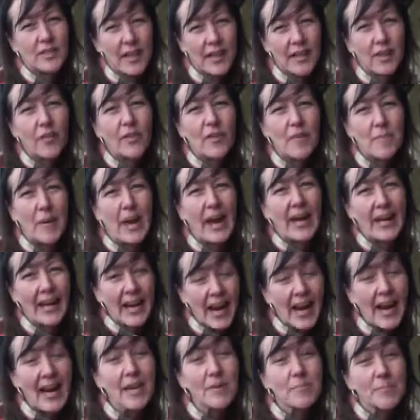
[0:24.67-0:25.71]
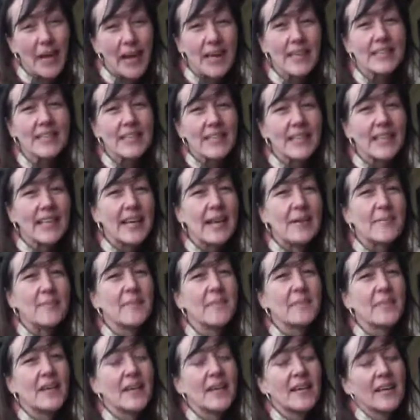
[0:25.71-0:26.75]
on the back and hand painting
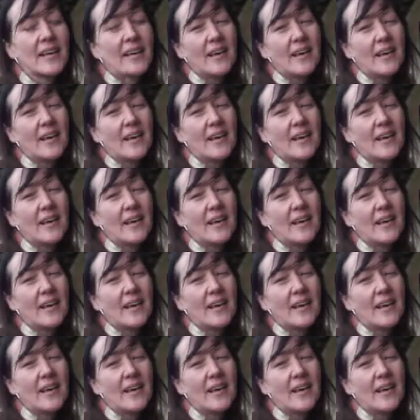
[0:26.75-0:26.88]
them.